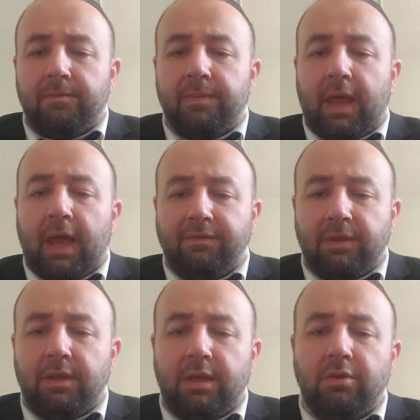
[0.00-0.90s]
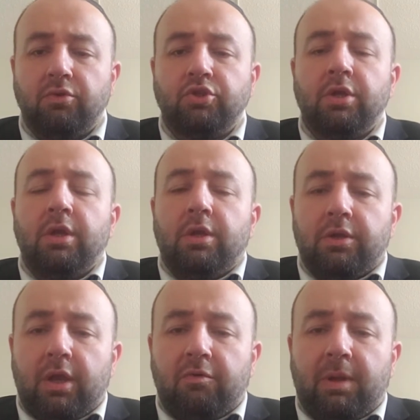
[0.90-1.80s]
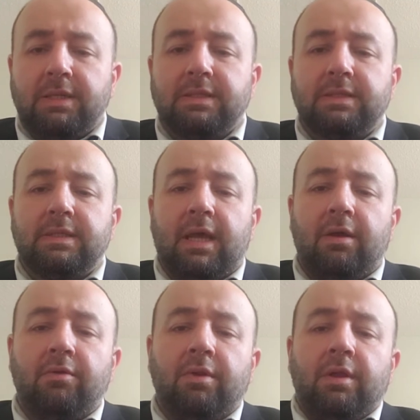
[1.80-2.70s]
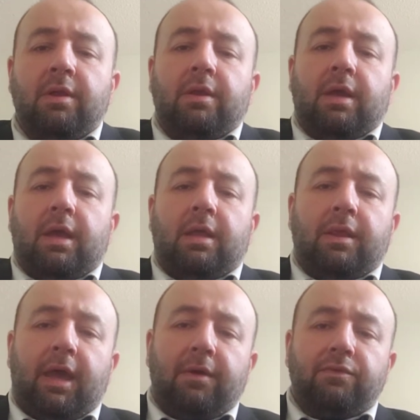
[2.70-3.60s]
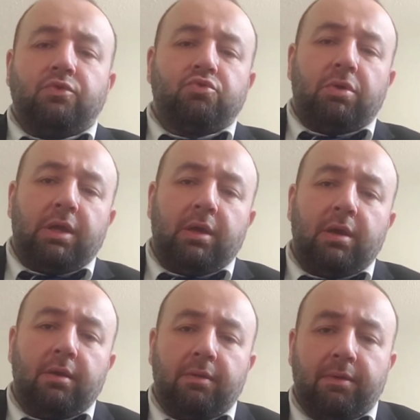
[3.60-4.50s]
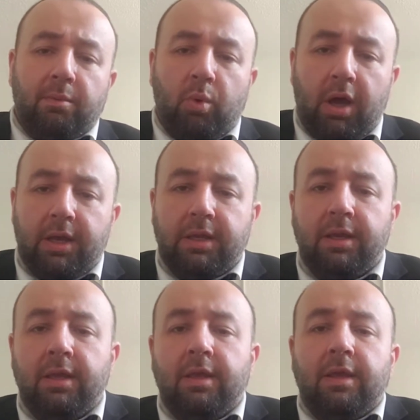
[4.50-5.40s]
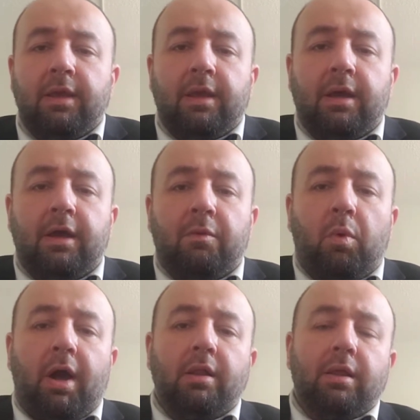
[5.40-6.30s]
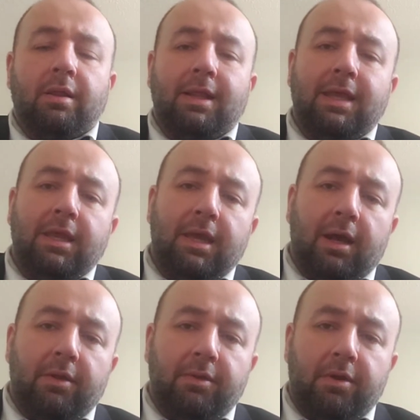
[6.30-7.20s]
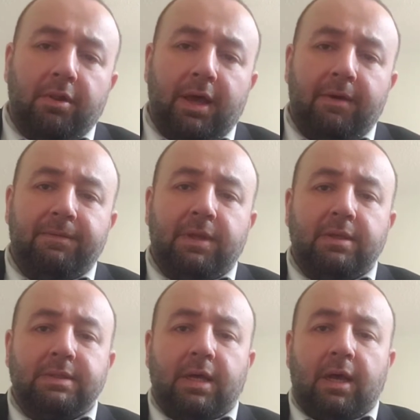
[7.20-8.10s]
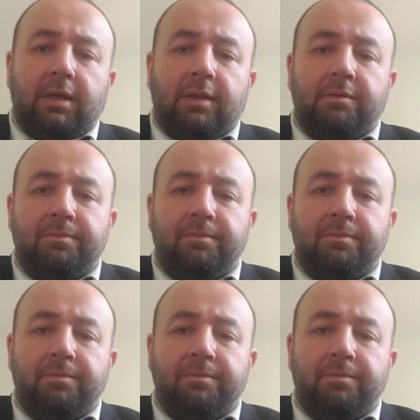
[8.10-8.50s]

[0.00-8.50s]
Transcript: After the kiddush, everybody sits down, and they have to drink the wine while leaning on their left side.